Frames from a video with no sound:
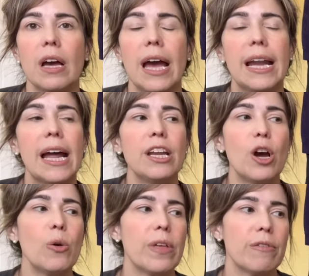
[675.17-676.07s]
And I
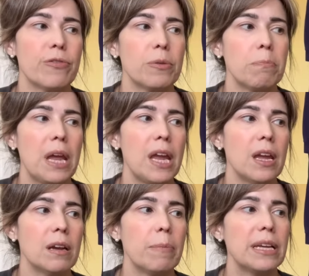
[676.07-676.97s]
know that for
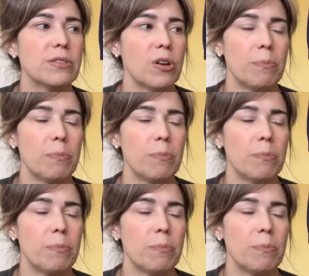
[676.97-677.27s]
me, based on